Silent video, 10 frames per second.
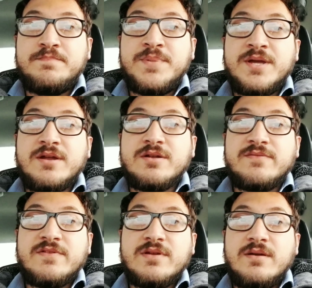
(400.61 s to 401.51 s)
bigger
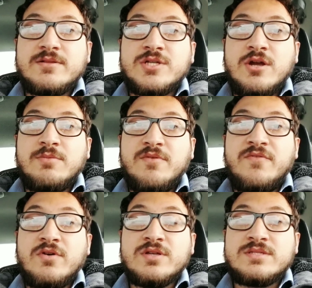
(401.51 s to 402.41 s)
turbo
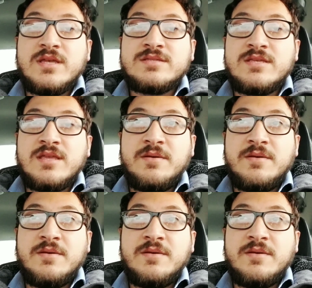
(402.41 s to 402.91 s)
Focus ST